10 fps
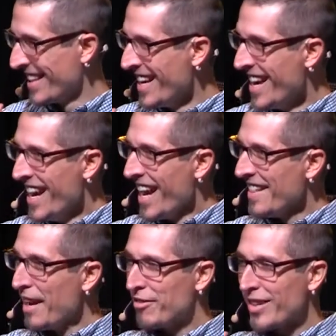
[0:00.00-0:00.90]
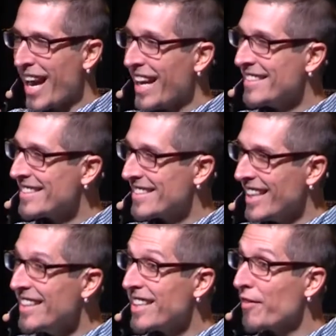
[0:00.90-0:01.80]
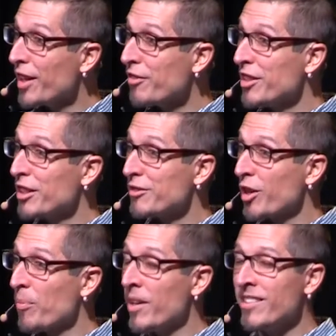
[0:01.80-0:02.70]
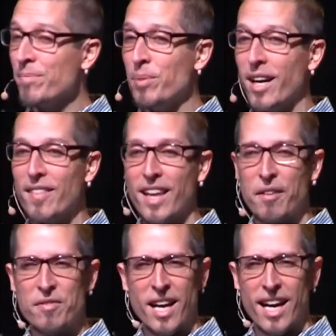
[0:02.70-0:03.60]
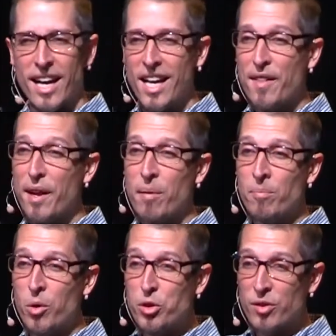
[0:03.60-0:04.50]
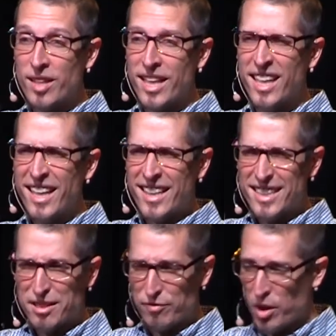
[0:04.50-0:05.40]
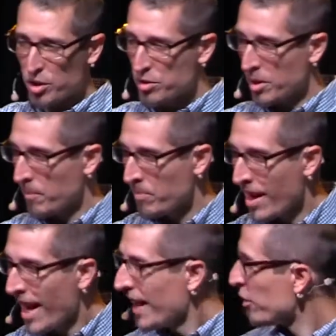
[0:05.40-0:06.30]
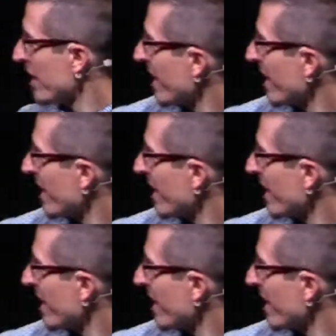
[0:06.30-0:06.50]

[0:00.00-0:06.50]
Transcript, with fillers: And they've sat in seats, they've listened to sermons, but they've not, they are emotionally dysfunctional. There's a